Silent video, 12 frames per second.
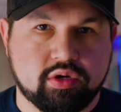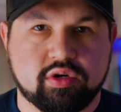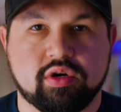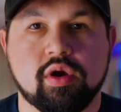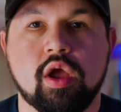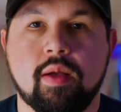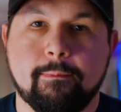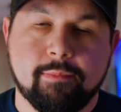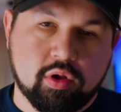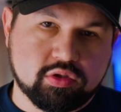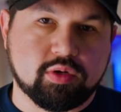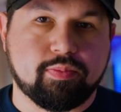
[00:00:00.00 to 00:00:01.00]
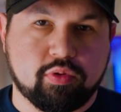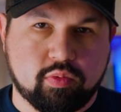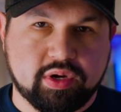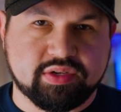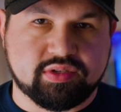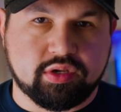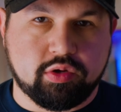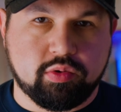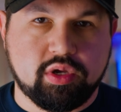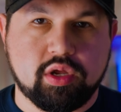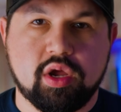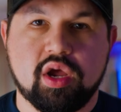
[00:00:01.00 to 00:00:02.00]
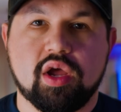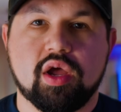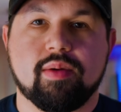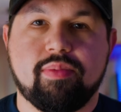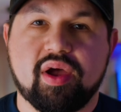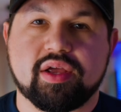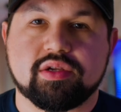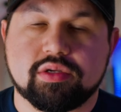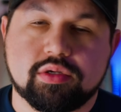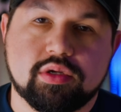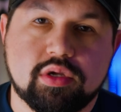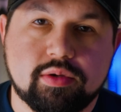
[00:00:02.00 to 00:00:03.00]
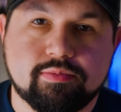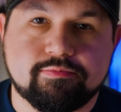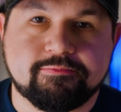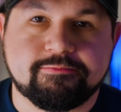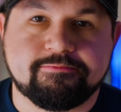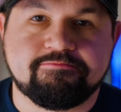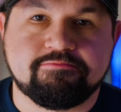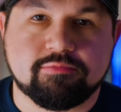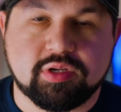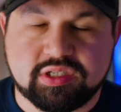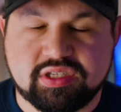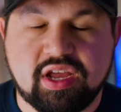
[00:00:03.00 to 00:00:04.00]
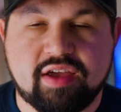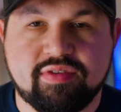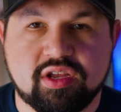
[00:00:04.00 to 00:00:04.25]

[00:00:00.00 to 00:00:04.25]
There are multiple ways to do it, but let's dive